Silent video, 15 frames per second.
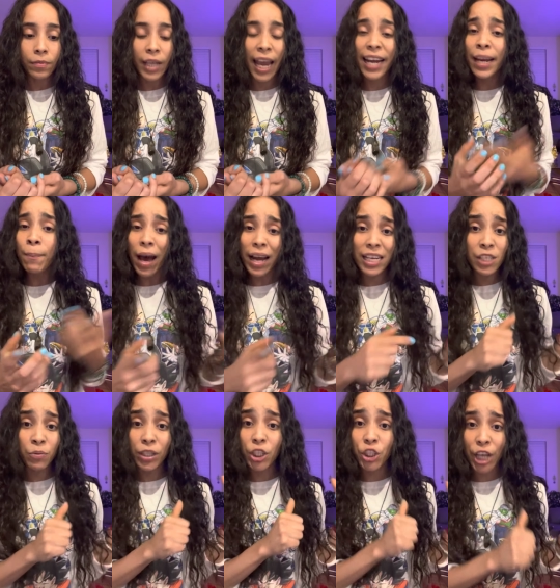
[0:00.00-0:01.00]
Anybody's
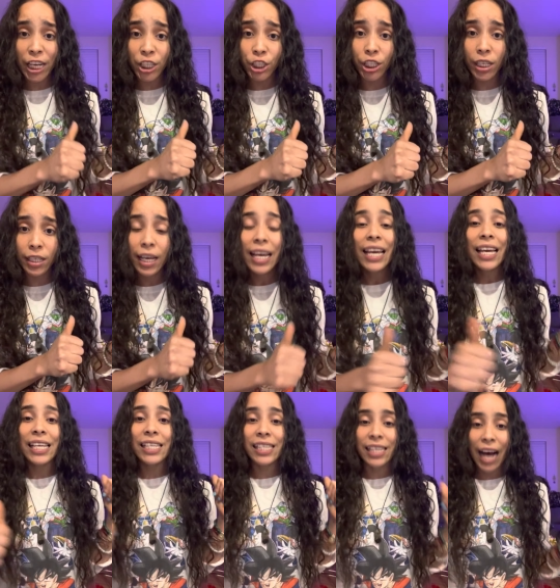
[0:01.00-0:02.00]
rejection
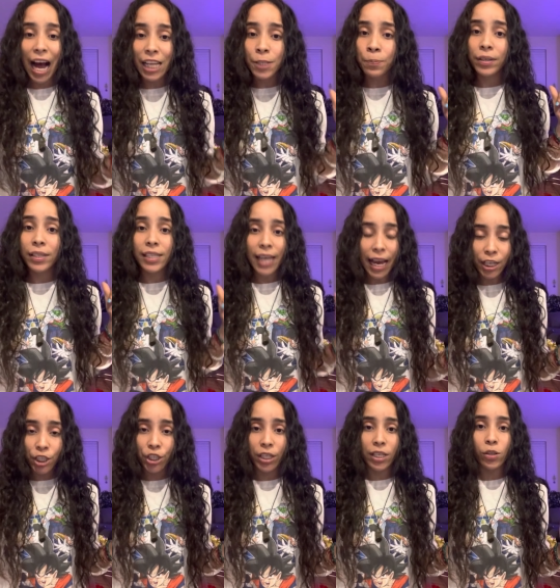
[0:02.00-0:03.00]
is God's
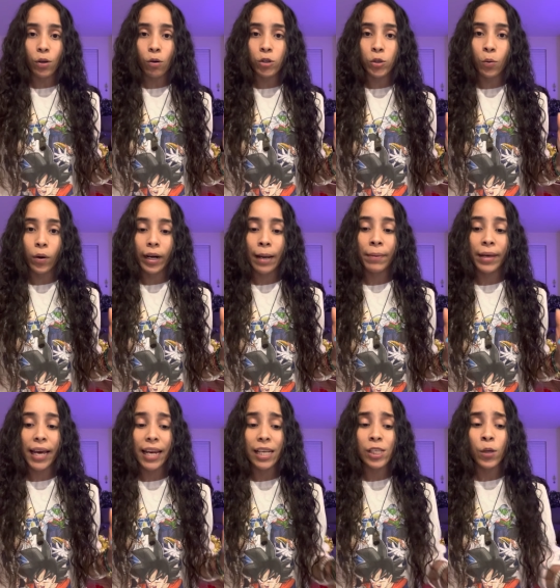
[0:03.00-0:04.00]
protection, is also what I'm
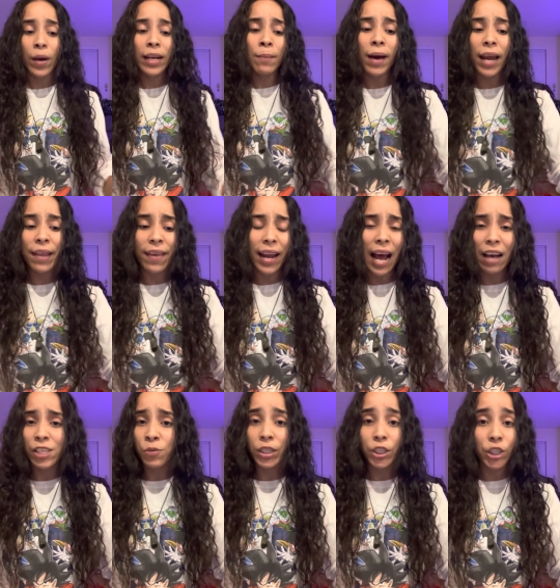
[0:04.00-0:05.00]
getting. So anybody that
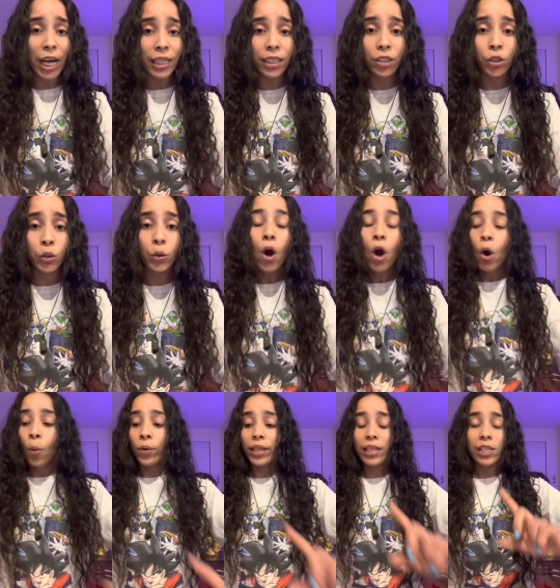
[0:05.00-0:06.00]
has rejected you,
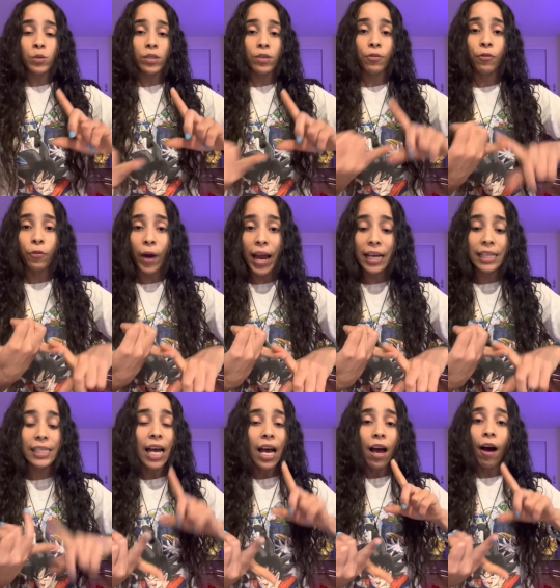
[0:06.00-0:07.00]
whether this was a
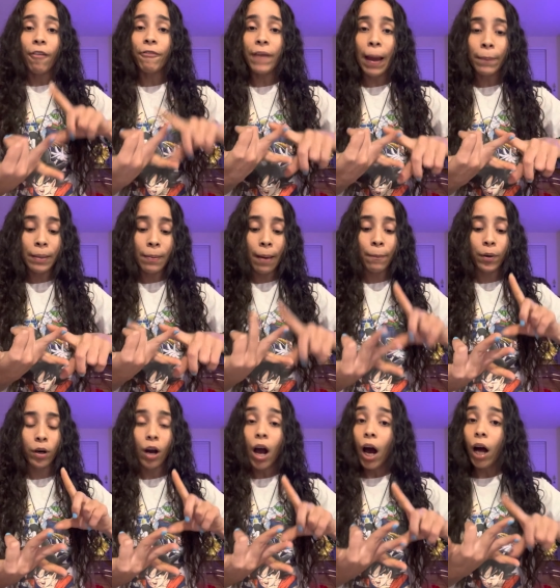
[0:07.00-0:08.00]
friend, a family
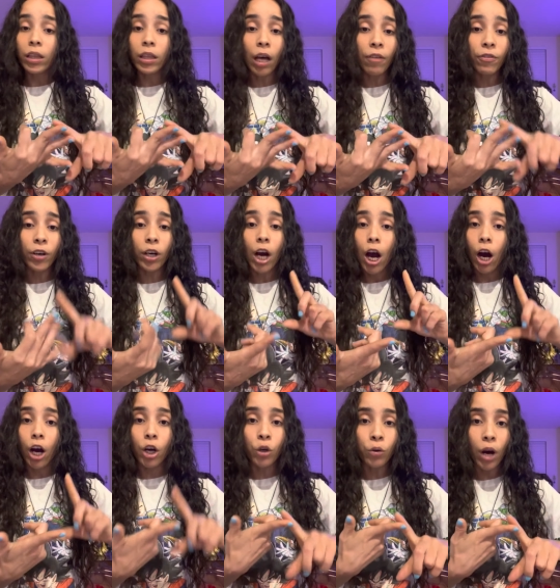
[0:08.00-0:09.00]
member, a lover,
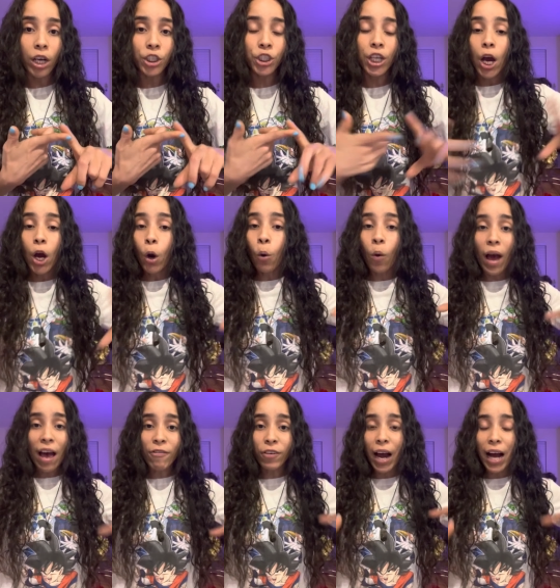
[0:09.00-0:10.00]
a crush,
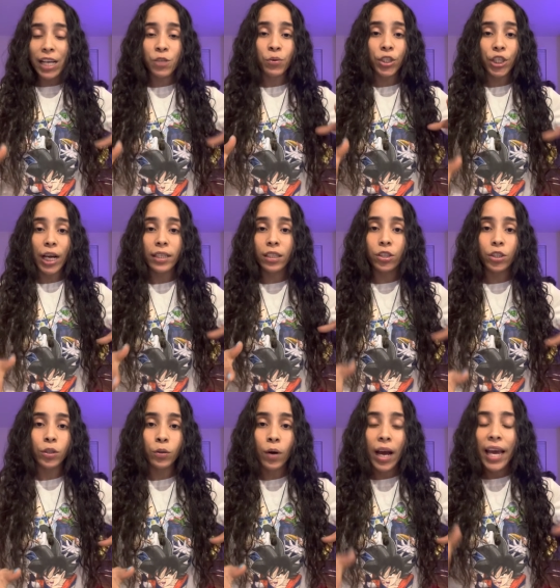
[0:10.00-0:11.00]
whoever has rejected
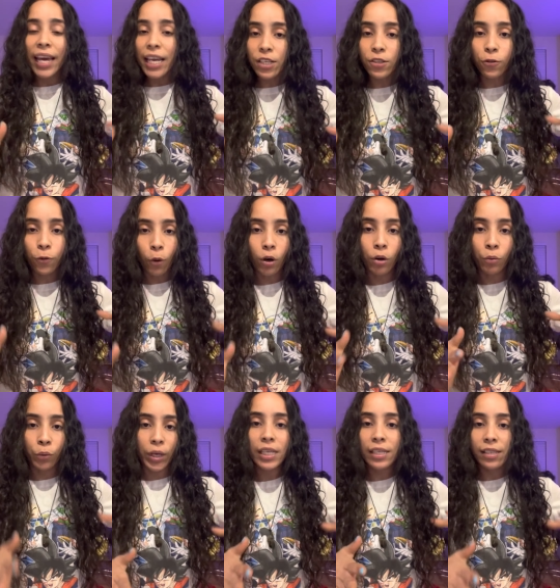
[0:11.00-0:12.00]
you is for a
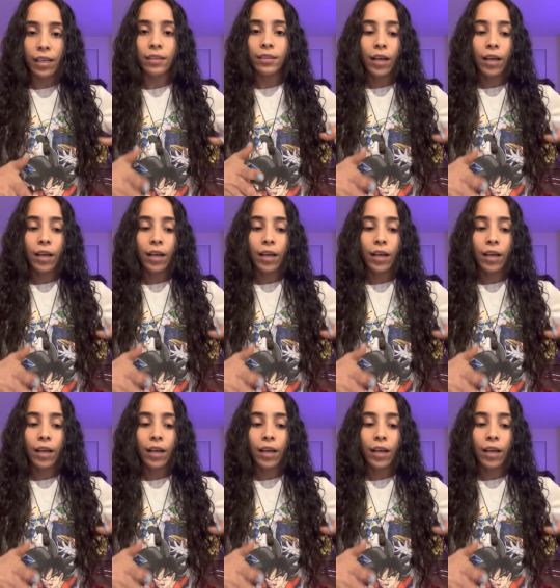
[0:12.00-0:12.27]
reason,